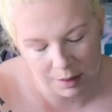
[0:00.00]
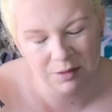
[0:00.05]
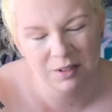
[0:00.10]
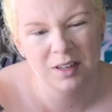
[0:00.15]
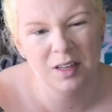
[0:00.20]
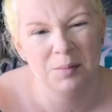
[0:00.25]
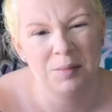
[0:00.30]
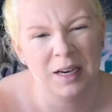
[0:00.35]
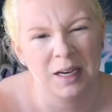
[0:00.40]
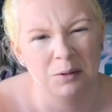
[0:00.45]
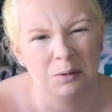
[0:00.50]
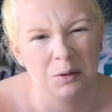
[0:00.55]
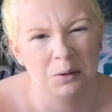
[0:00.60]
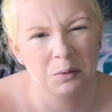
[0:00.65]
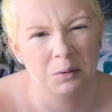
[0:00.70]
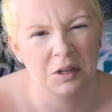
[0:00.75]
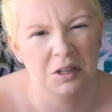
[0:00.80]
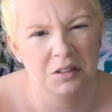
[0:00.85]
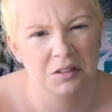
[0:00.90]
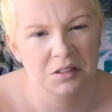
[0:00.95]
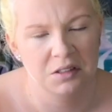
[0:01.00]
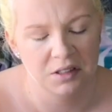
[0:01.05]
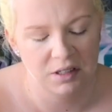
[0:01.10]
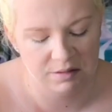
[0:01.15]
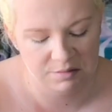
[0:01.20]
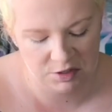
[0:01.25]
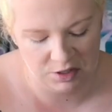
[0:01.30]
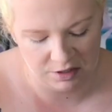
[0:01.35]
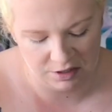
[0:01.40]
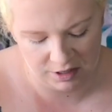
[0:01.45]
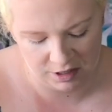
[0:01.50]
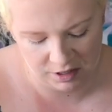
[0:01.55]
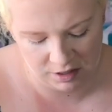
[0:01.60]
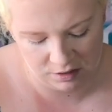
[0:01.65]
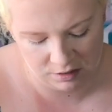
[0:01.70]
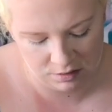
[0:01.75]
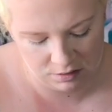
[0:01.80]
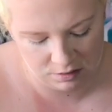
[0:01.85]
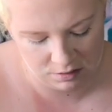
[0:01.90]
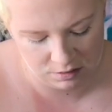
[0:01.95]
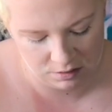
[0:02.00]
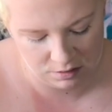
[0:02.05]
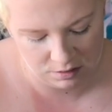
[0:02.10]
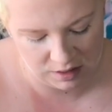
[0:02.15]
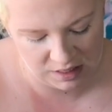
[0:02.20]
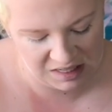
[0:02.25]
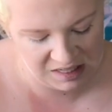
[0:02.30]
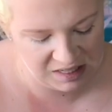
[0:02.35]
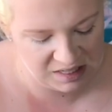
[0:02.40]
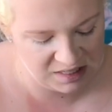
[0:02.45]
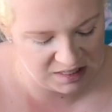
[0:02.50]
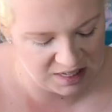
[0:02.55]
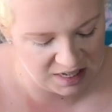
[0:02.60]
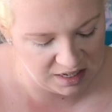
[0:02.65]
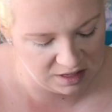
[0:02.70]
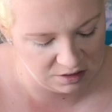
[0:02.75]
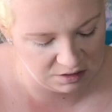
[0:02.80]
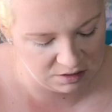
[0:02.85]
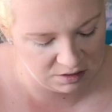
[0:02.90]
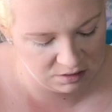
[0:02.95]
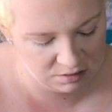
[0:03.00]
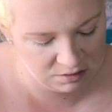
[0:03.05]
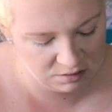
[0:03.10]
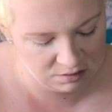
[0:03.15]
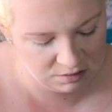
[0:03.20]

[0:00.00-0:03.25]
really bad with words. I'm sorry. I think it's Angle.